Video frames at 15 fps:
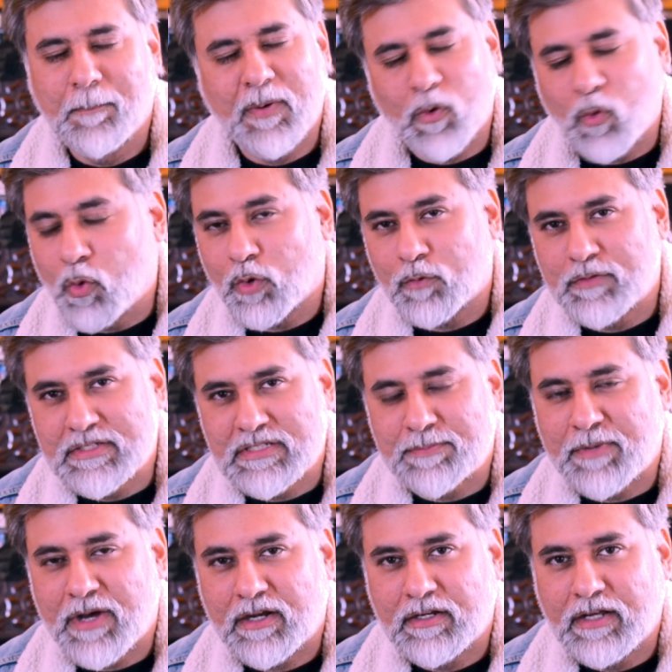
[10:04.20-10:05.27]
But all of
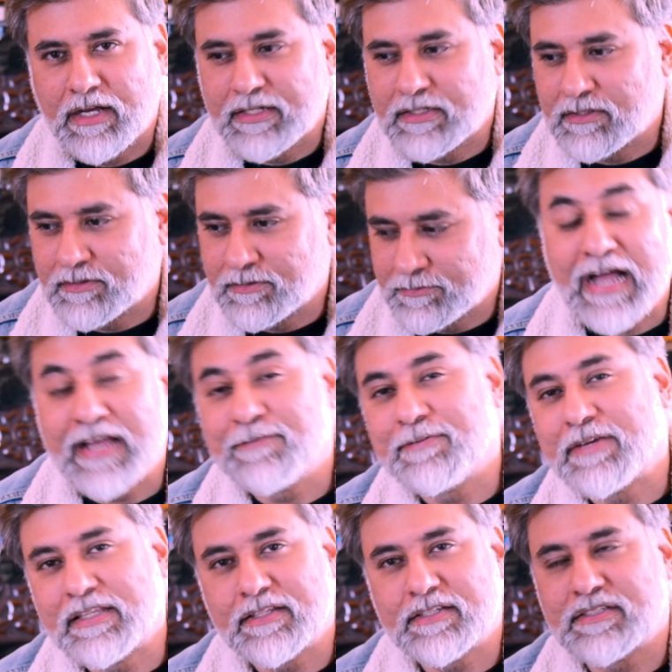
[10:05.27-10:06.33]
this apart, guys, I
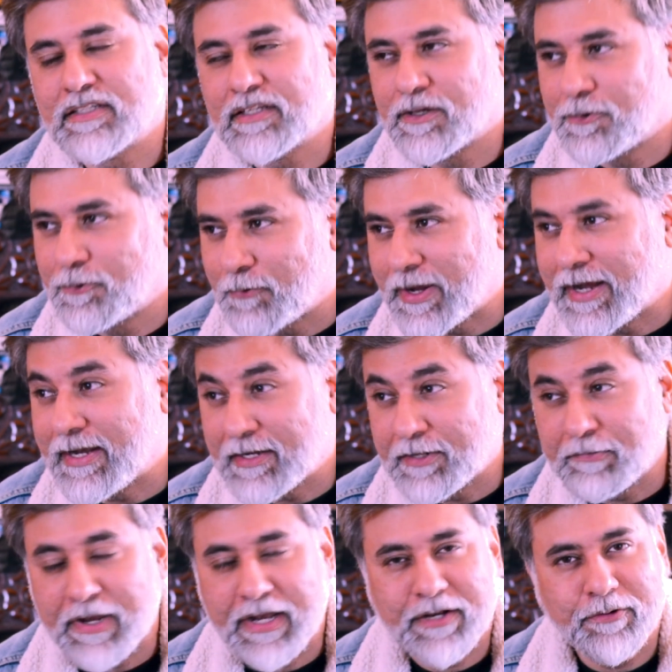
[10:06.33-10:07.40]
feel this is a
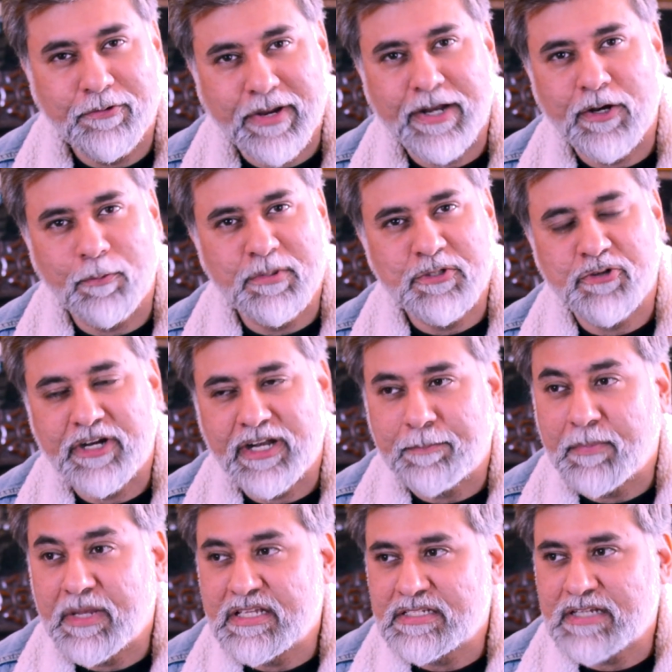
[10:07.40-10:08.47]
great
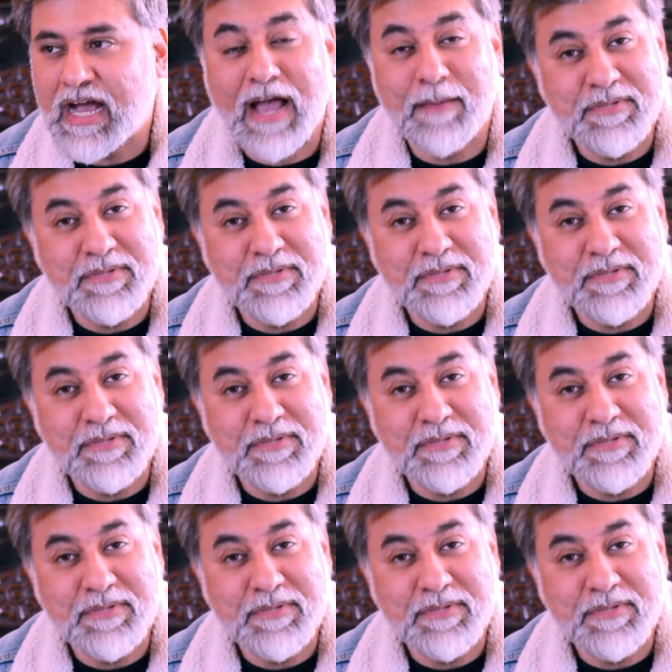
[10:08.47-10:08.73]
opportunity missed.